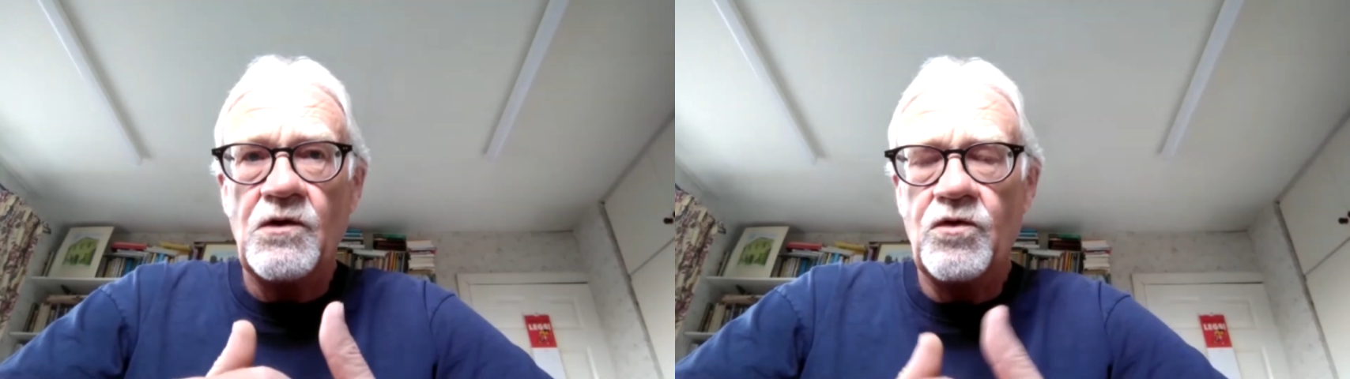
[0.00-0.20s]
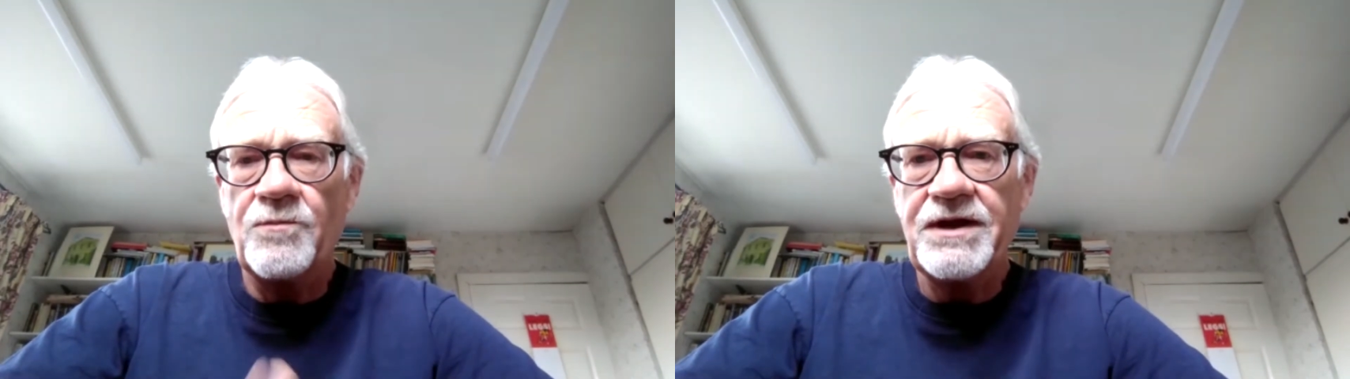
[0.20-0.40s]

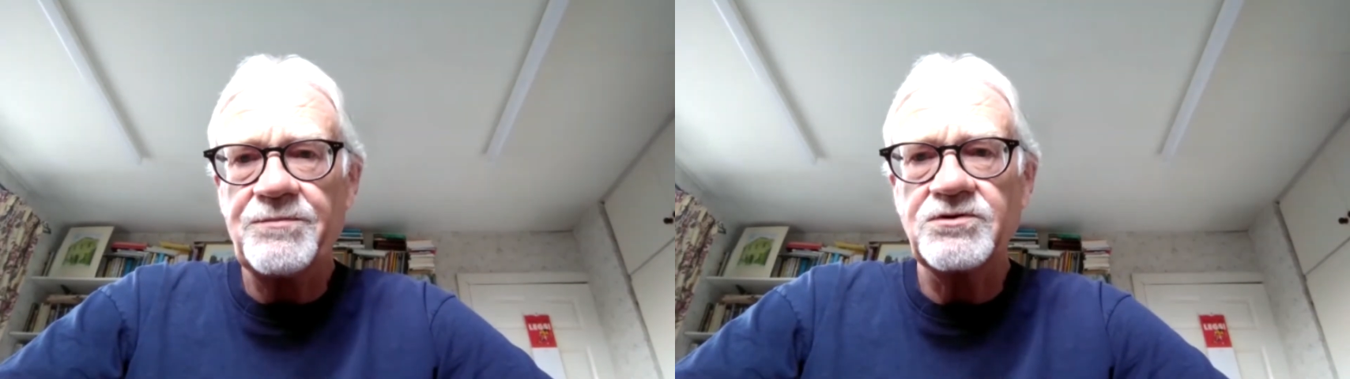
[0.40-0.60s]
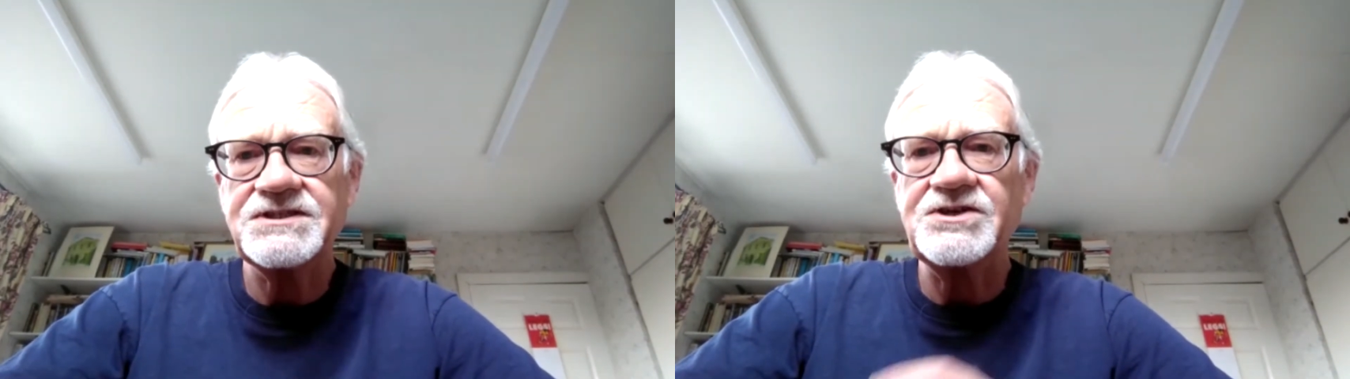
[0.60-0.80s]
Will
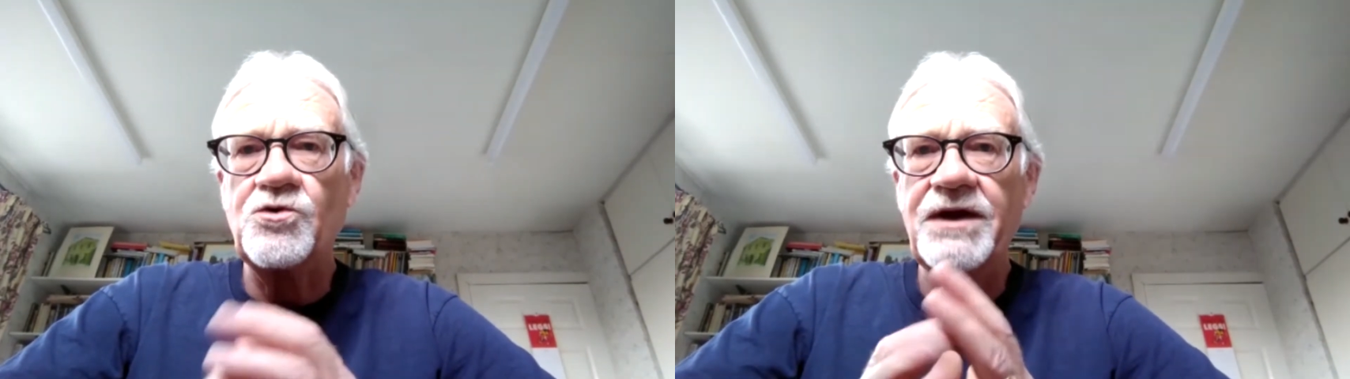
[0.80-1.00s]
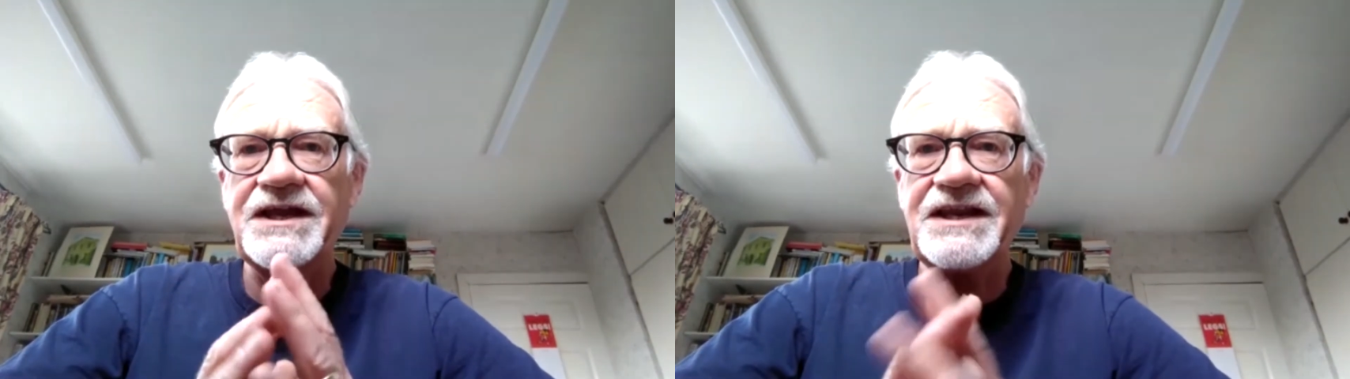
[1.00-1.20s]
people
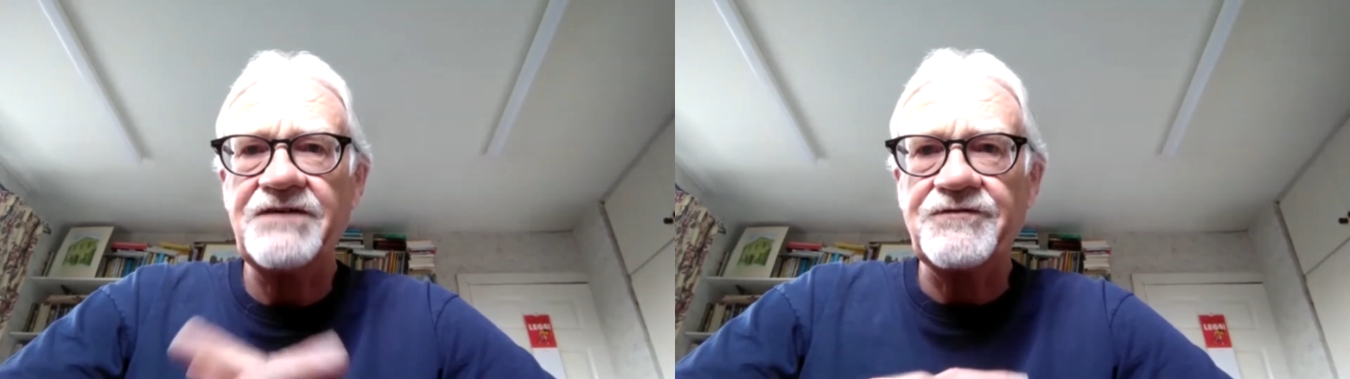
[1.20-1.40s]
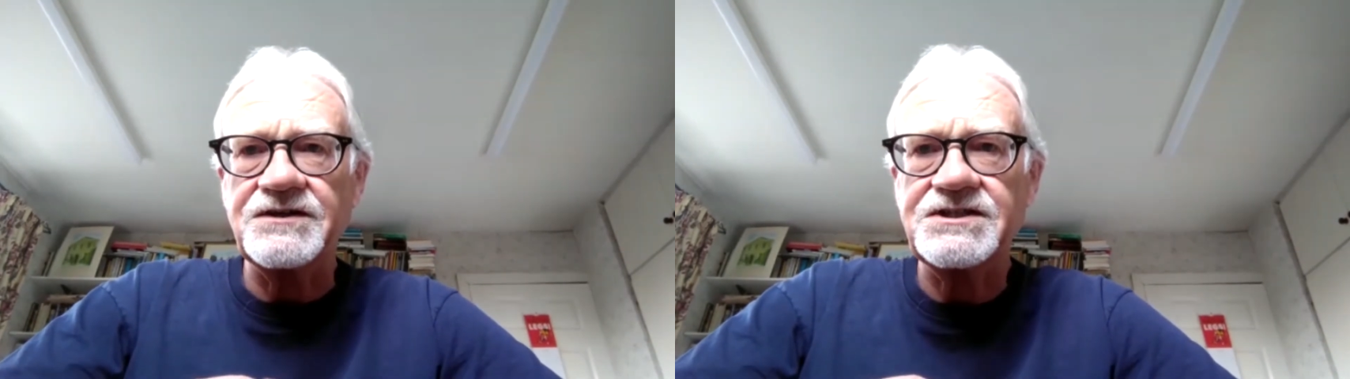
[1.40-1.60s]
still make an
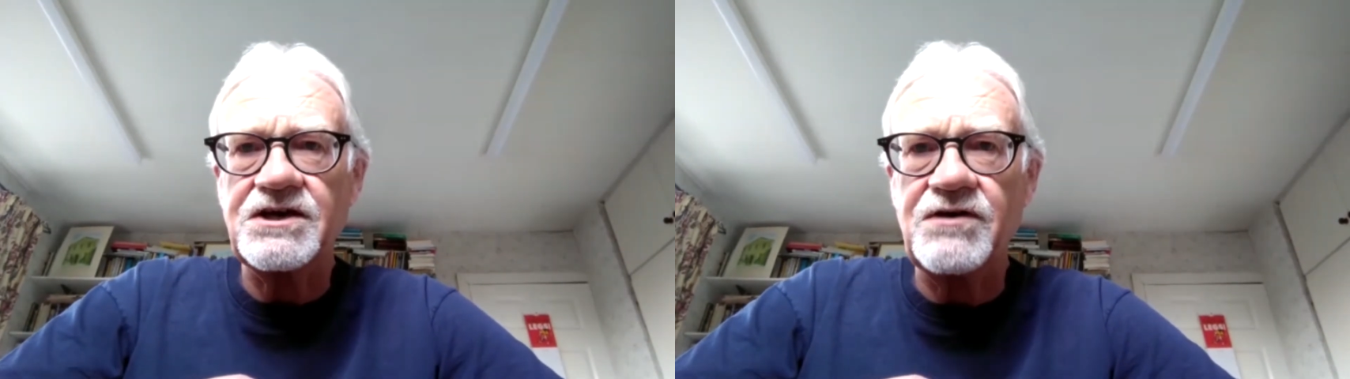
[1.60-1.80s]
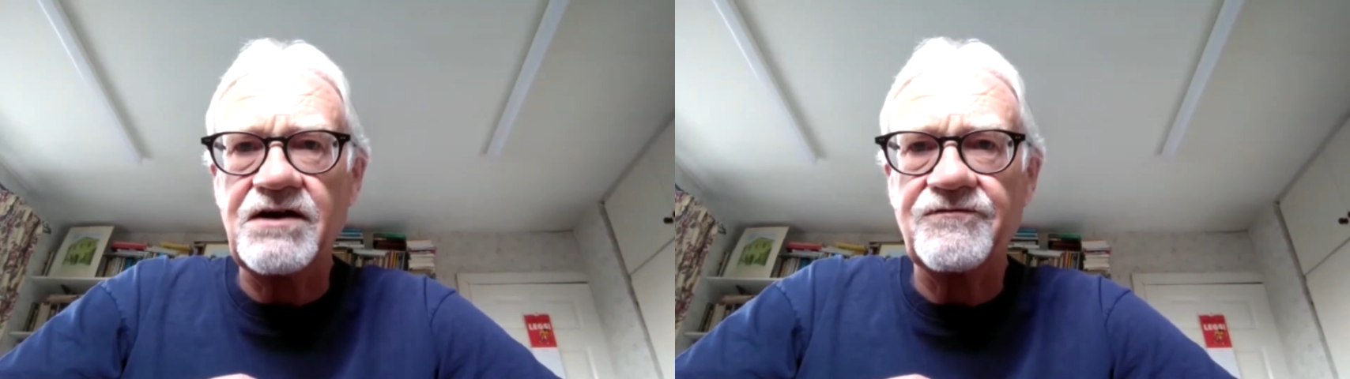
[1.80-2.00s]
effort to
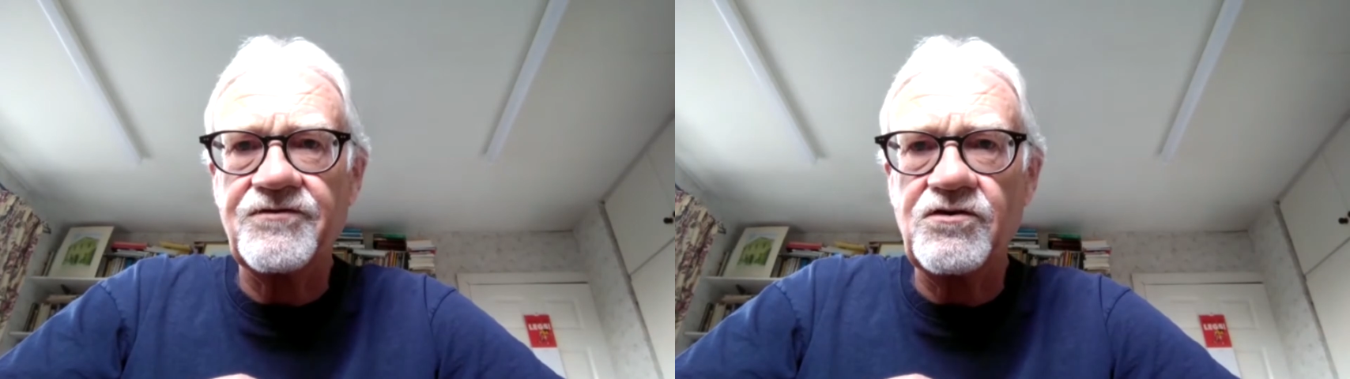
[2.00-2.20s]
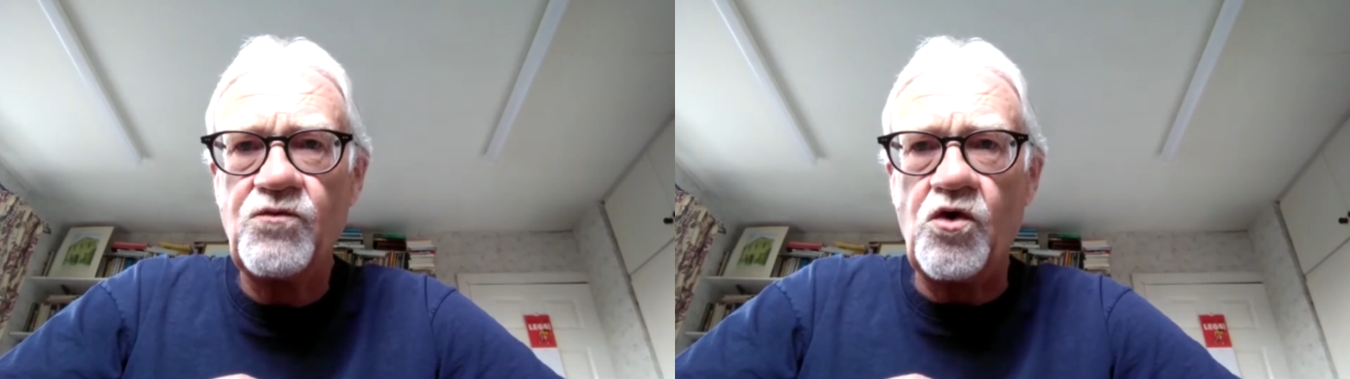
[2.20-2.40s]
go out
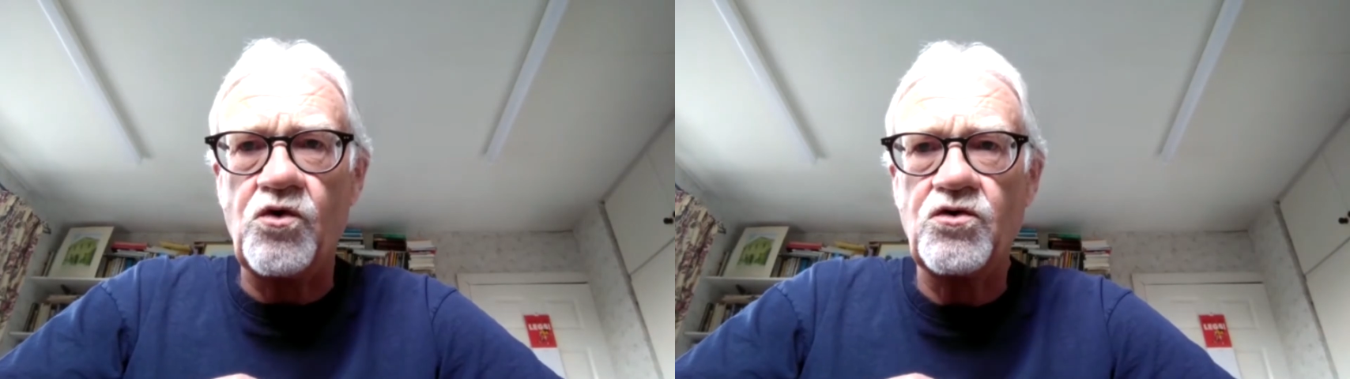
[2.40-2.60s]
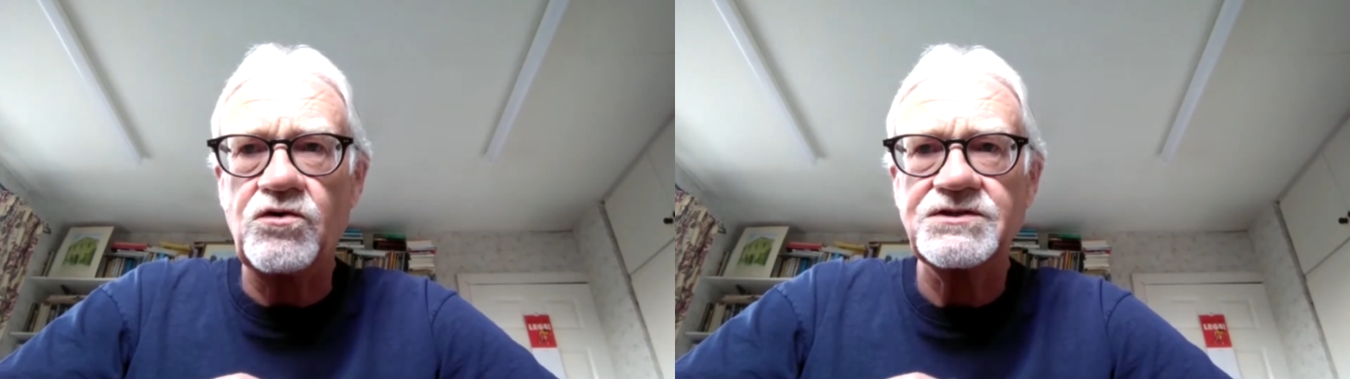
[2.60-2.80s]
for a
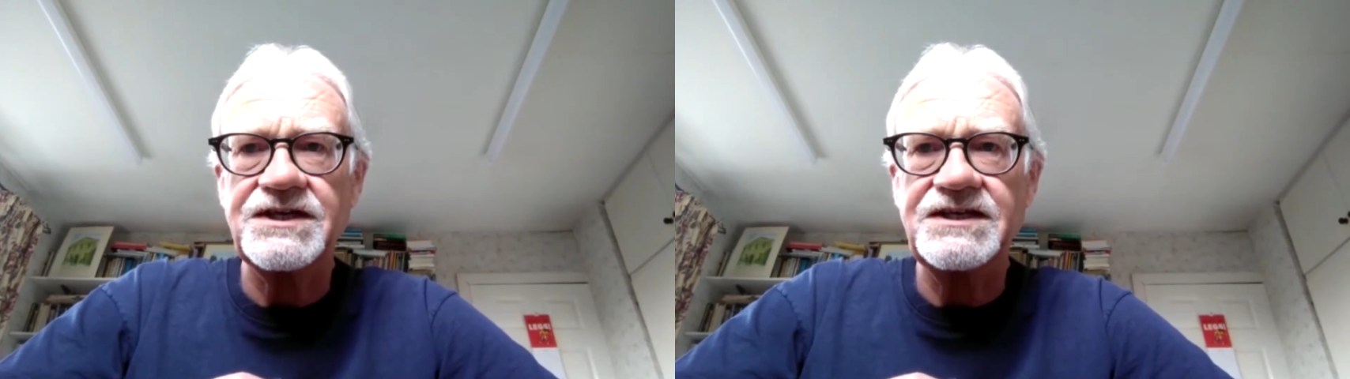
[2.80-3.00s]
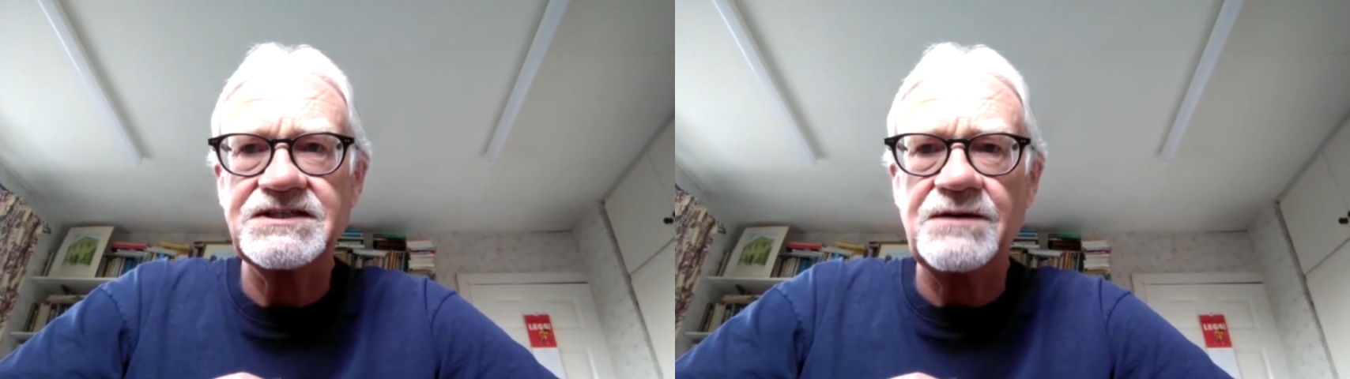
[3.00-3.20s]
walk or
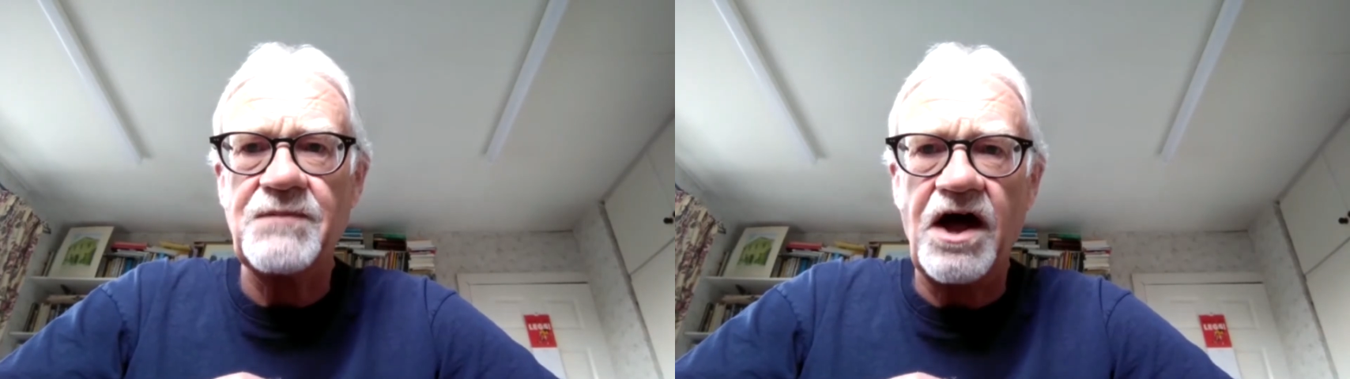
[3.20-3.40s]
take some